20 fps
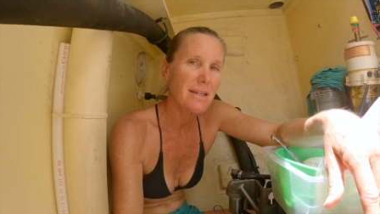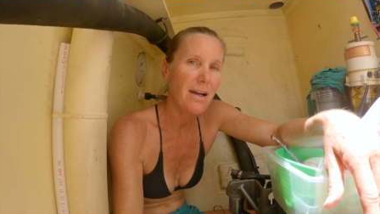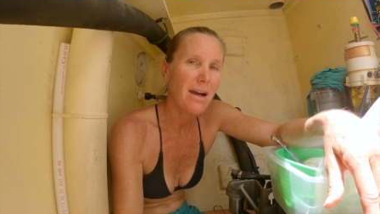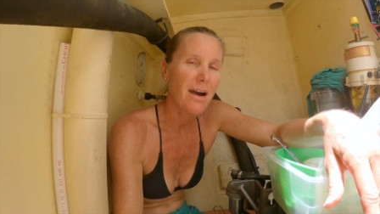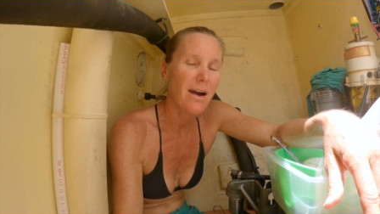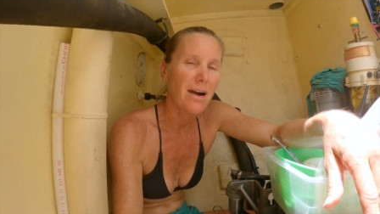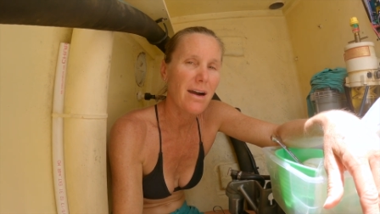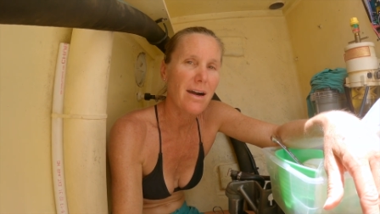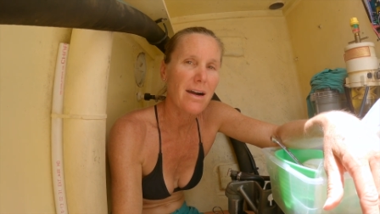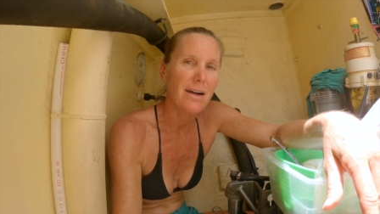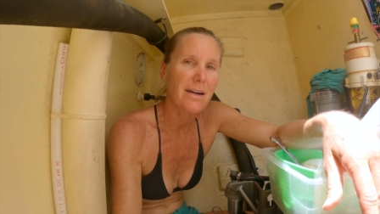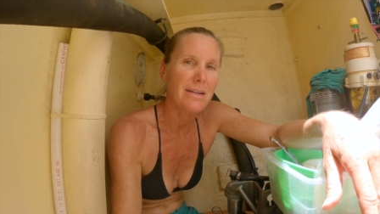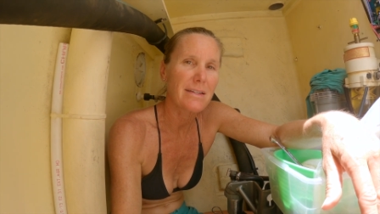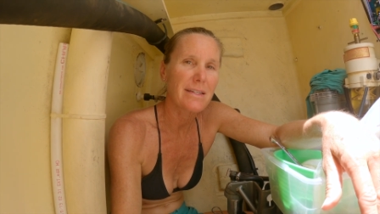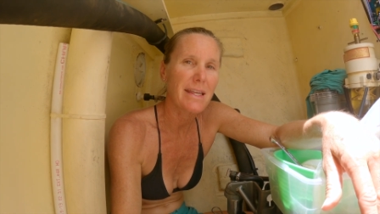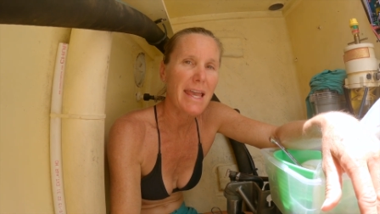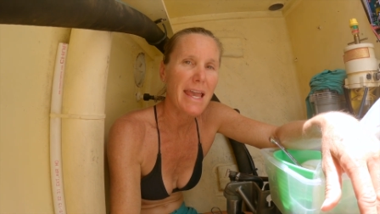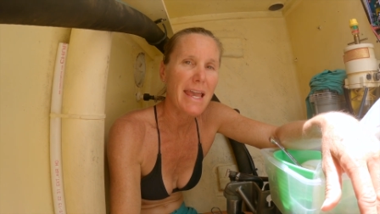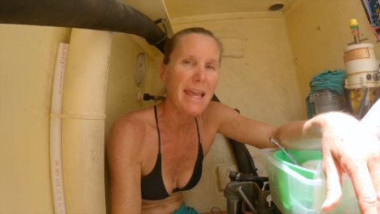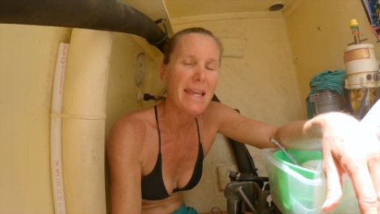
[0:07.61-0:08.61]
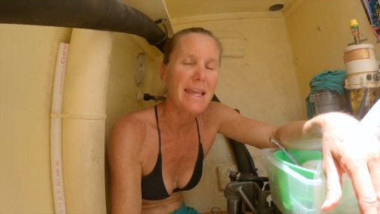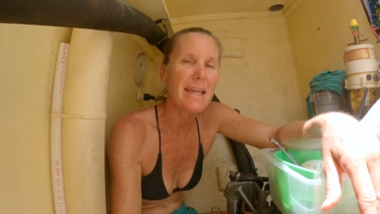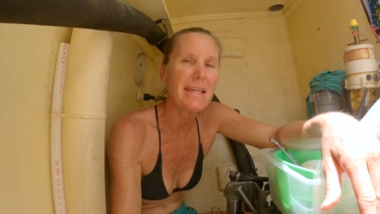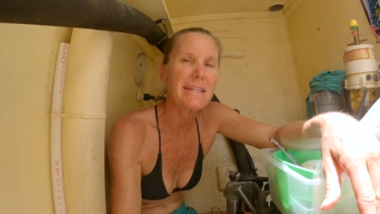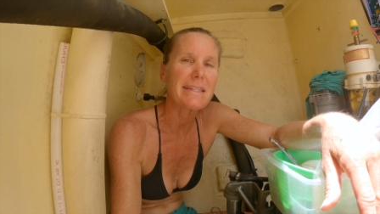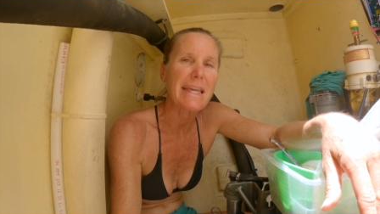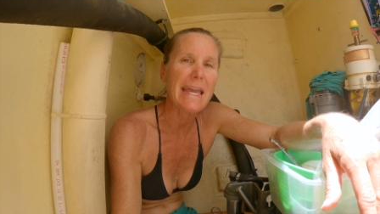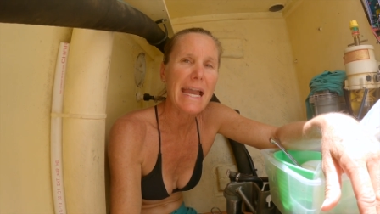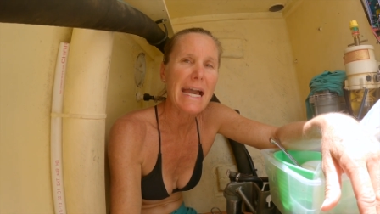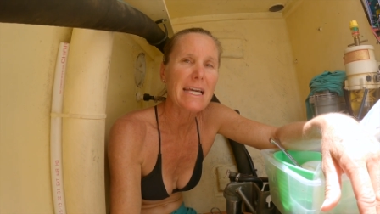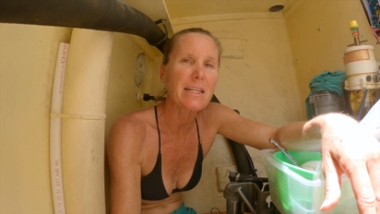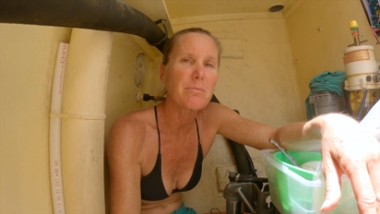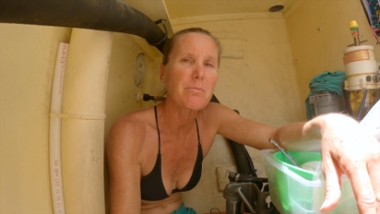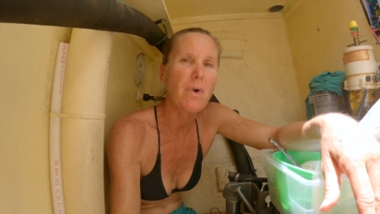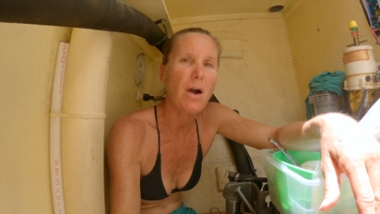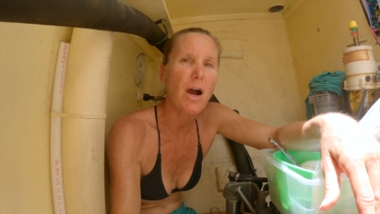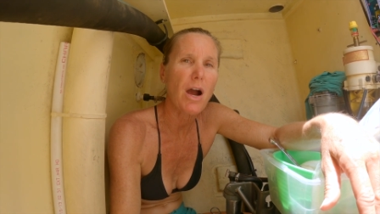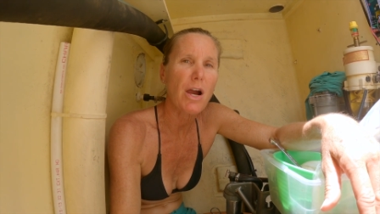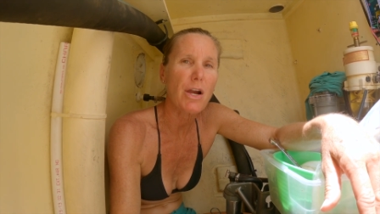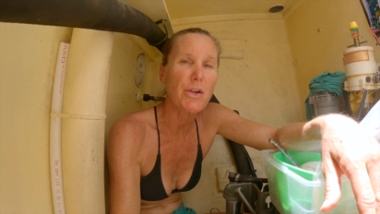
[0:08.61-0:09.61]
on a
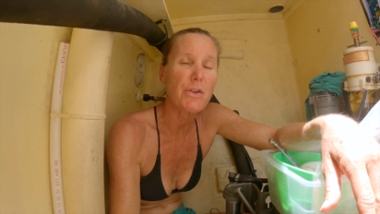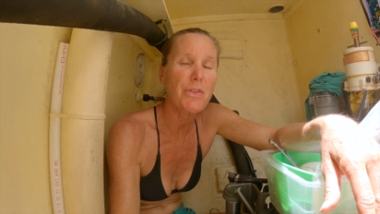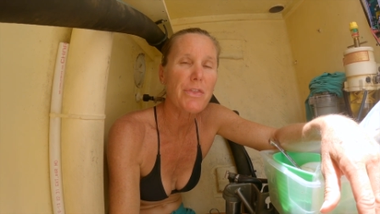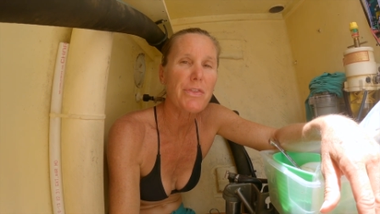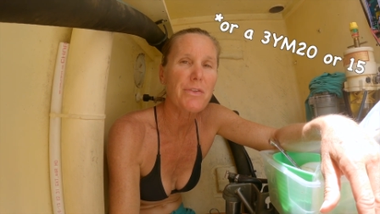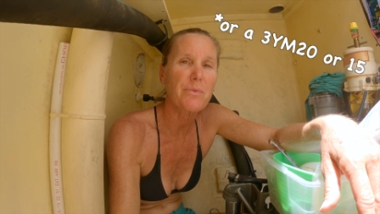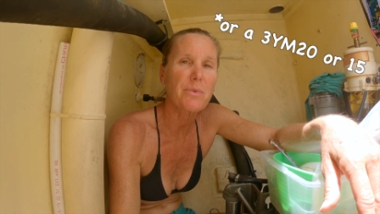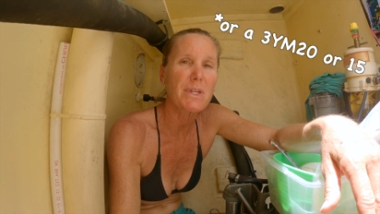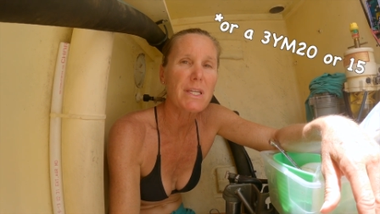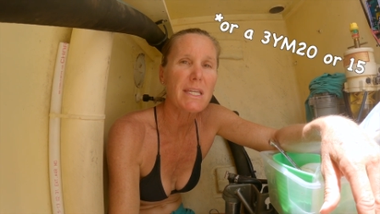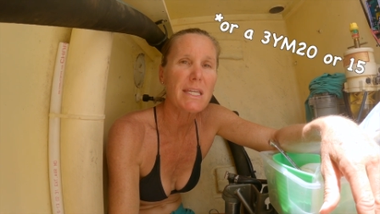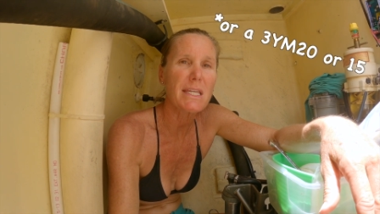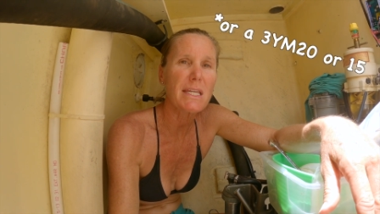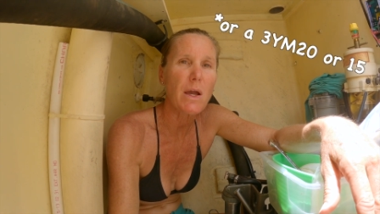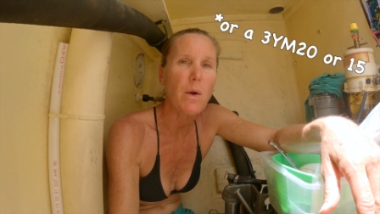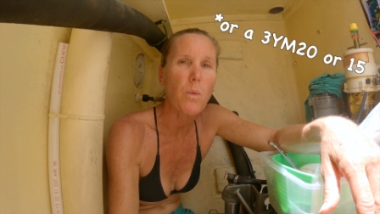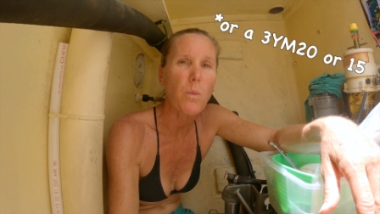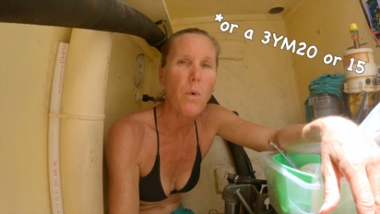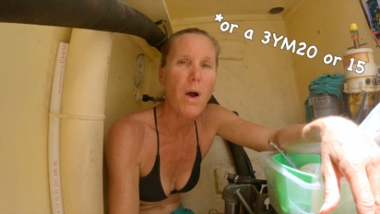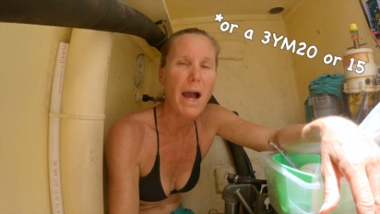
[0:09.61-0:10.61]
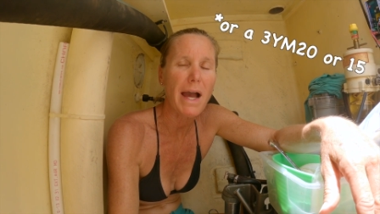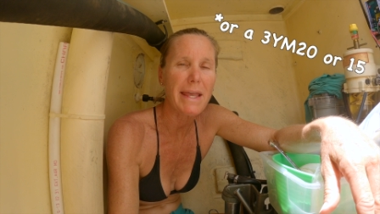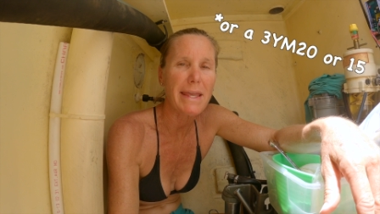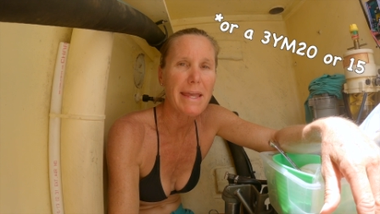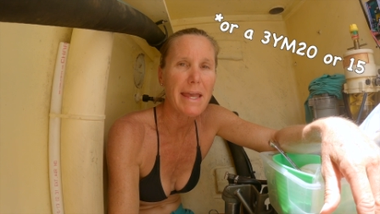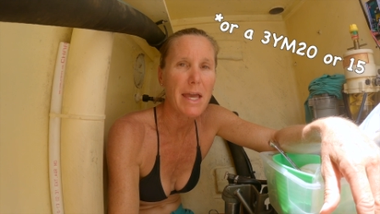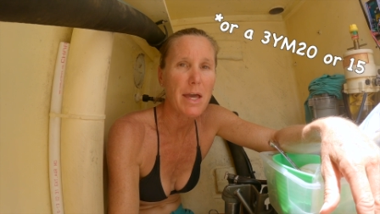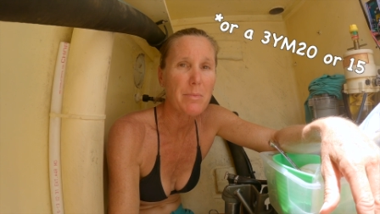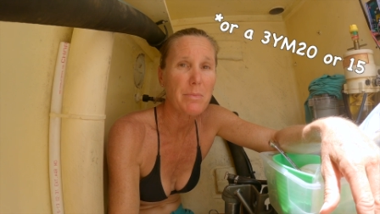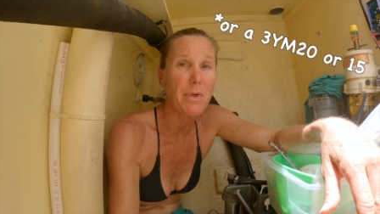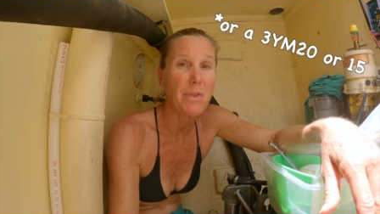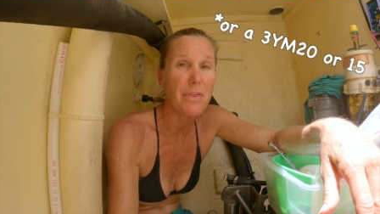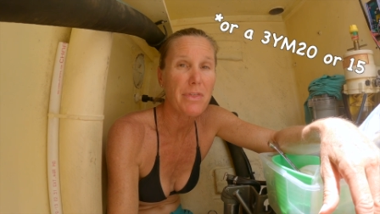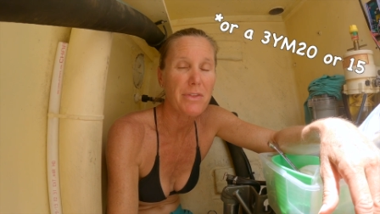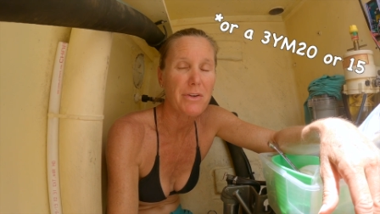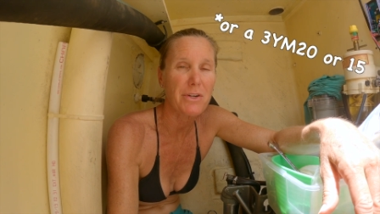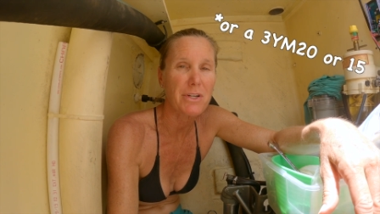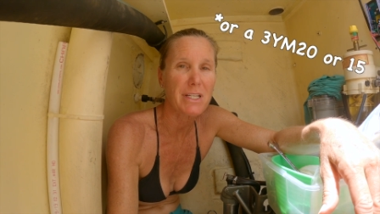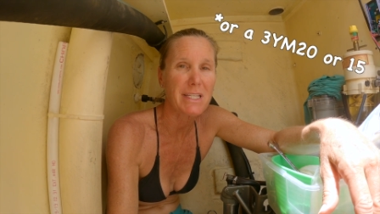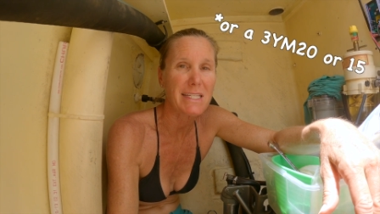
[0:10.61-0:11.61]
Yanmar three Y M
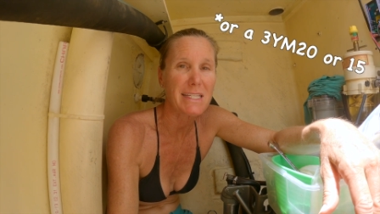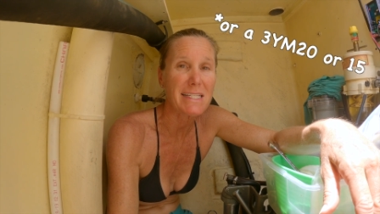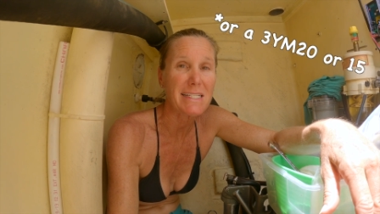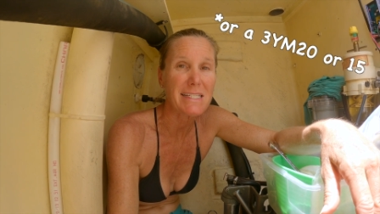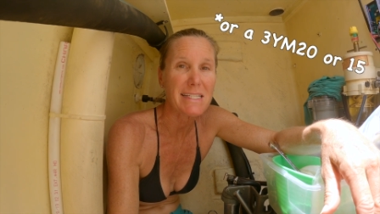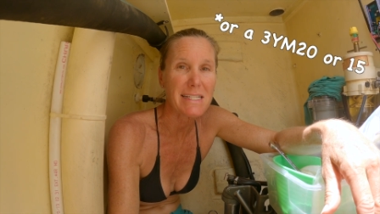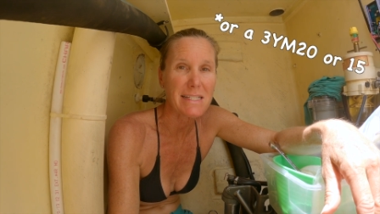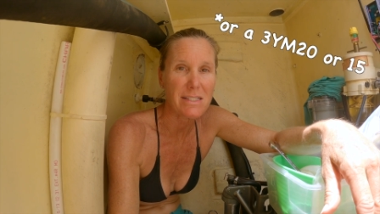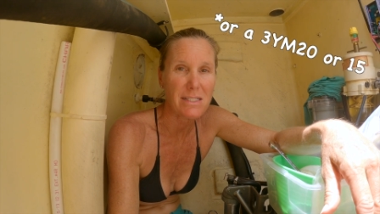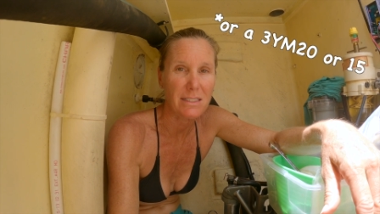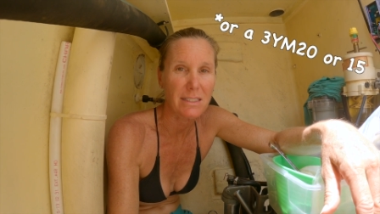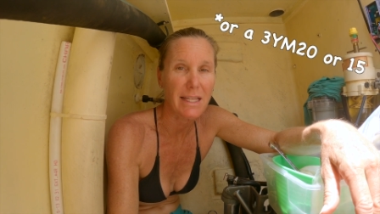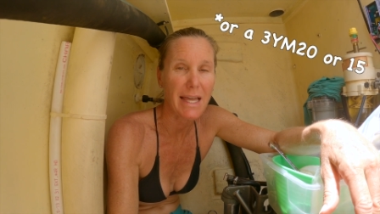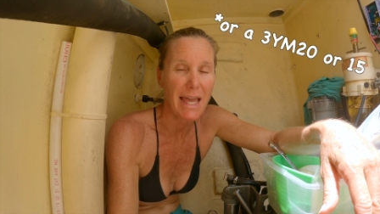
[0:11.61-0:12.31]
thirty diesel